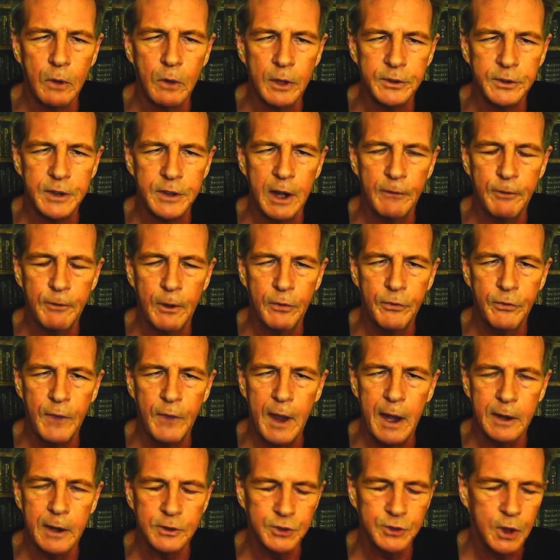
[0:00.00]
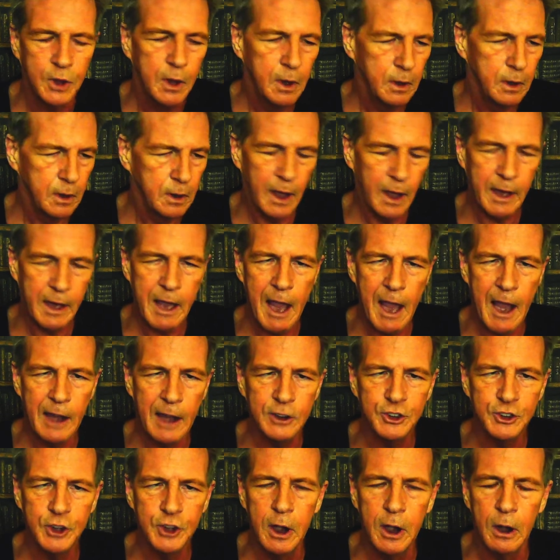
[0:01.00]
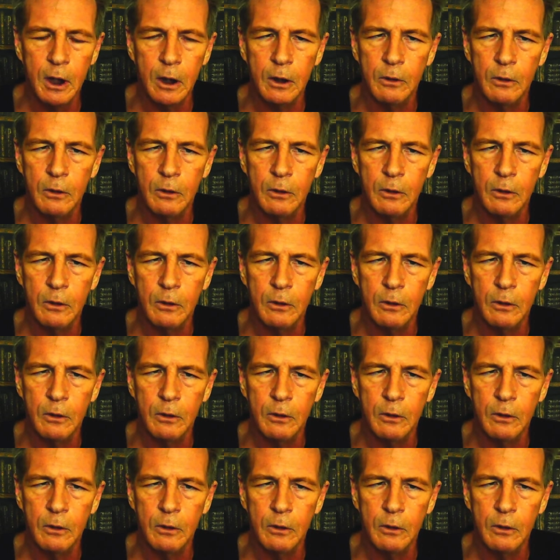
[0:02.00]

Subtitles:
different things. A cashier,